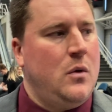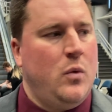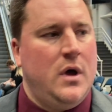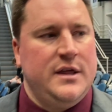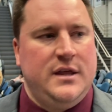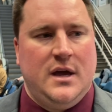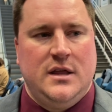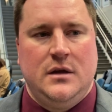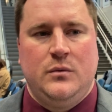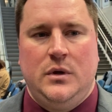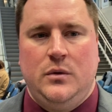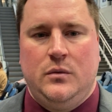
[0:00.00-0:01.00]
Well, I
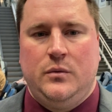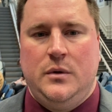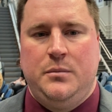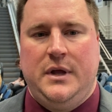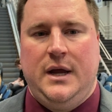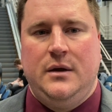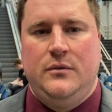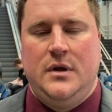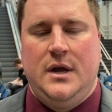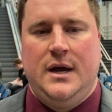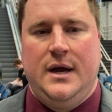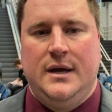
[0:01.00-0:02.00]
think we played
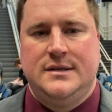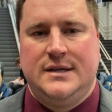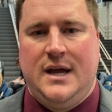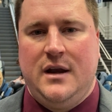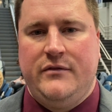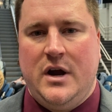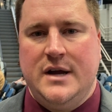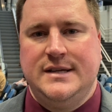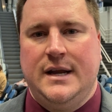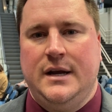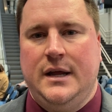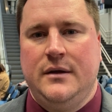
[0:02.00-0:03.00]
to kind of our
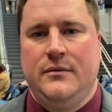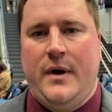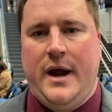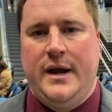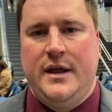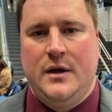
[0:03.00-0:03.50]
identity, right?